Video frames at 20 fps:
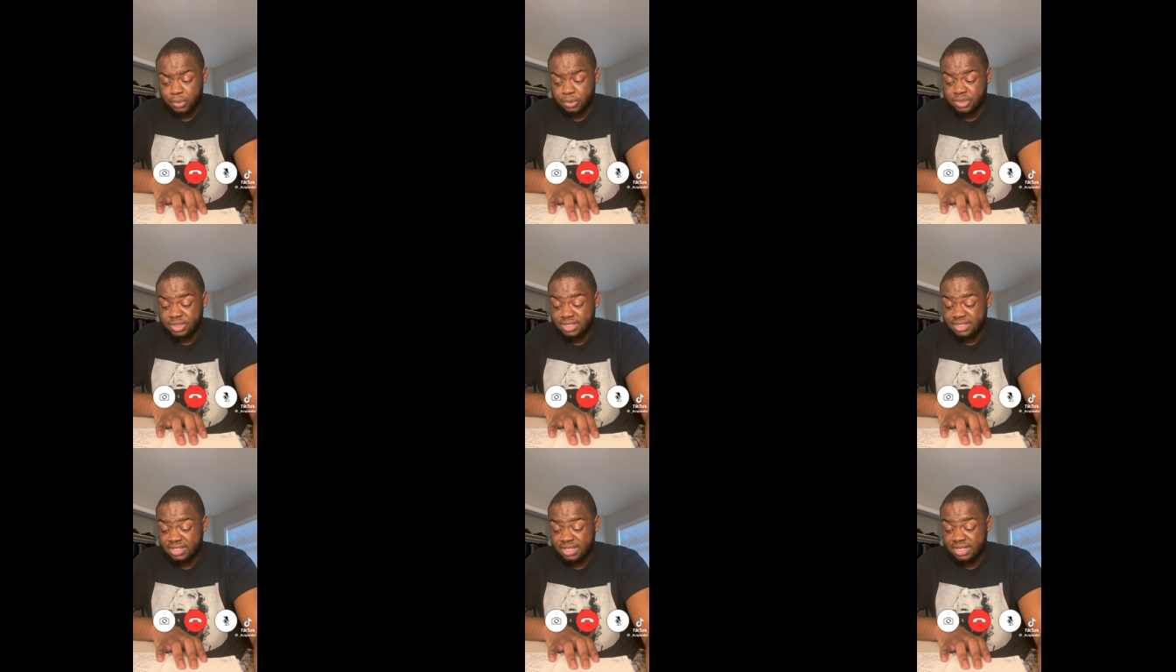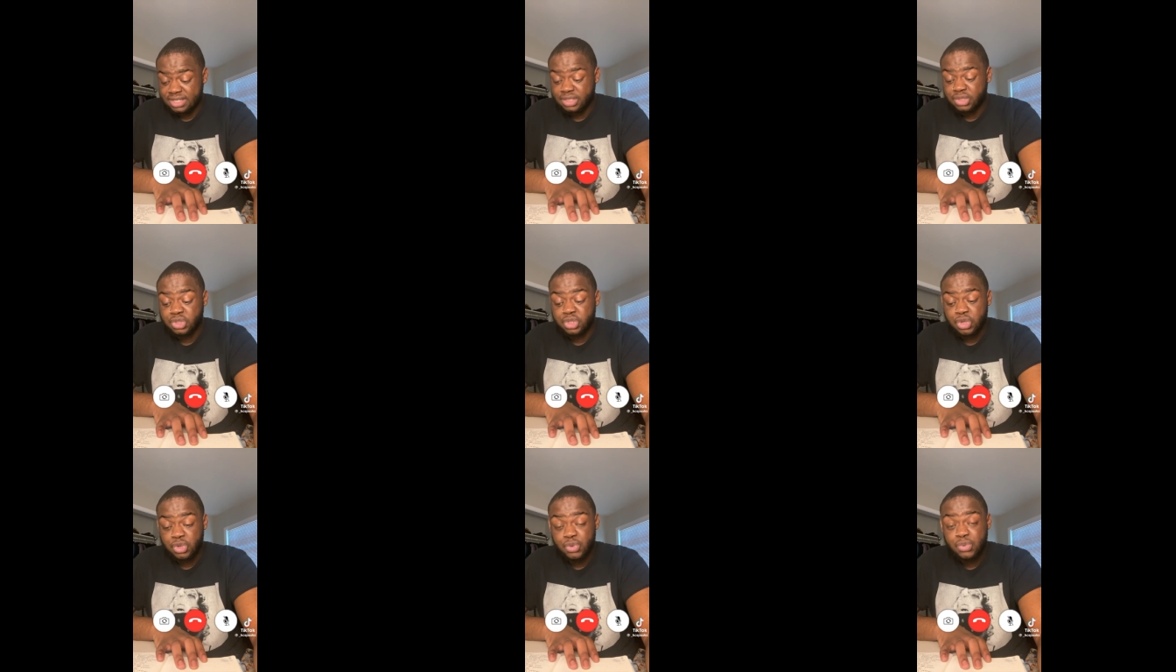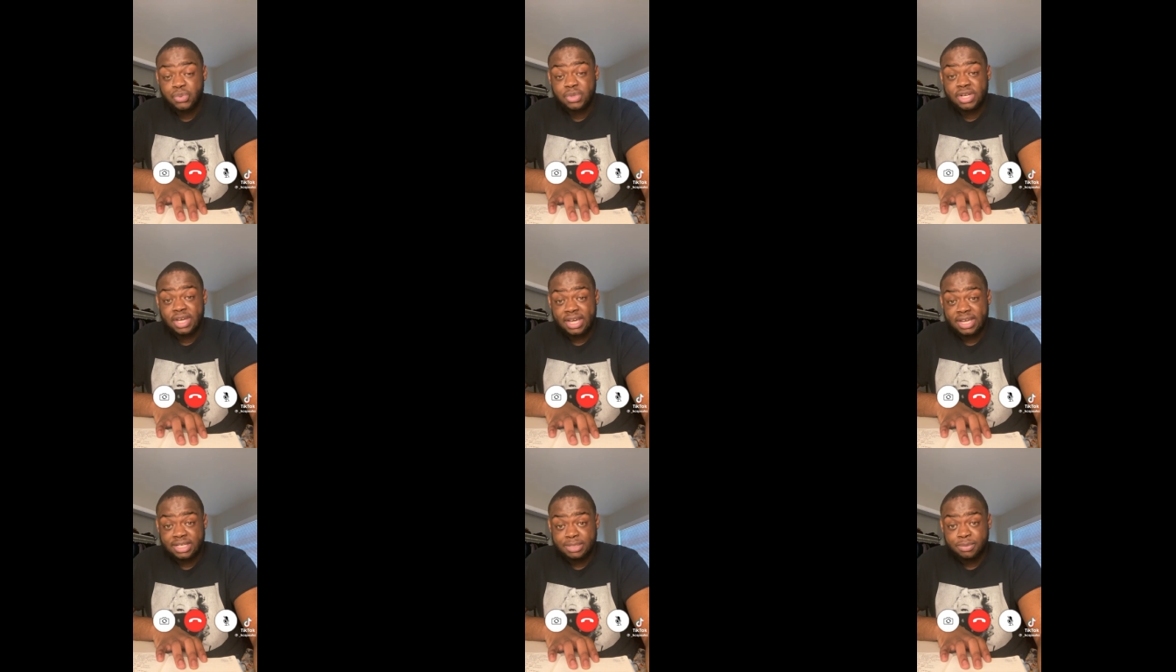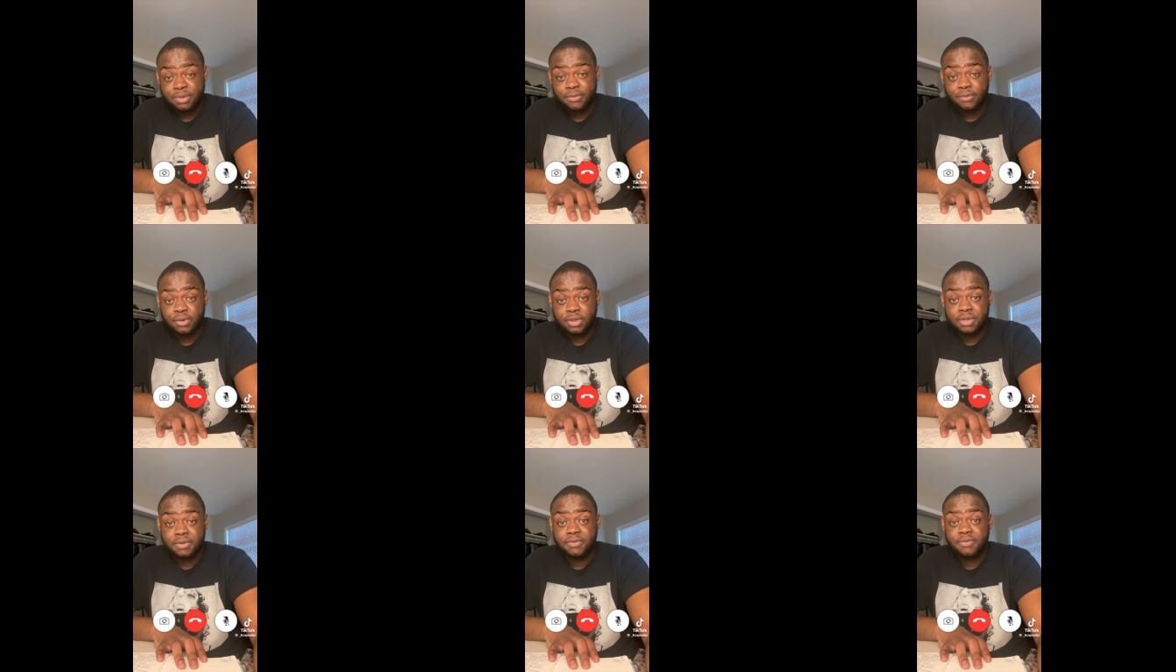She says 2 days
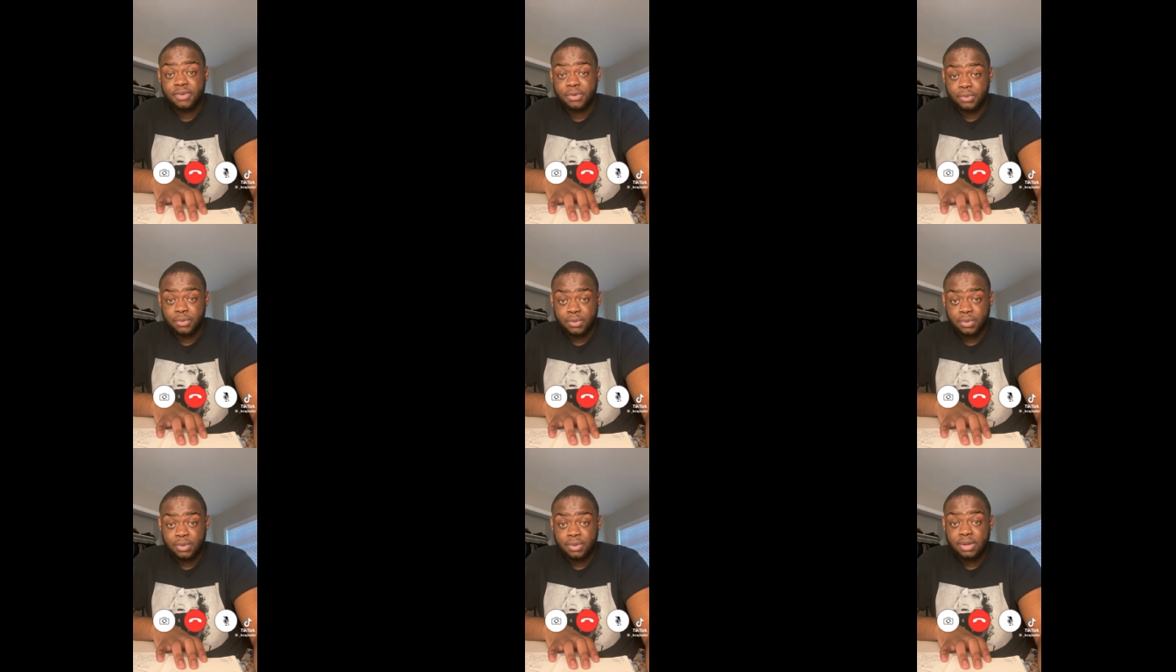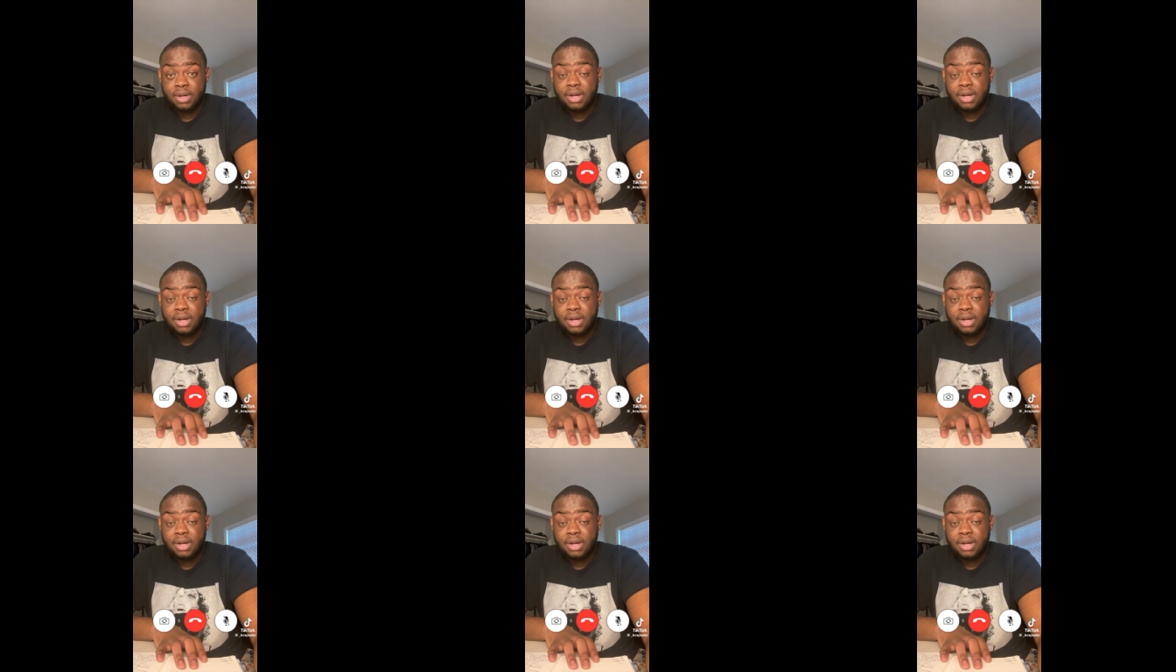before the funeral,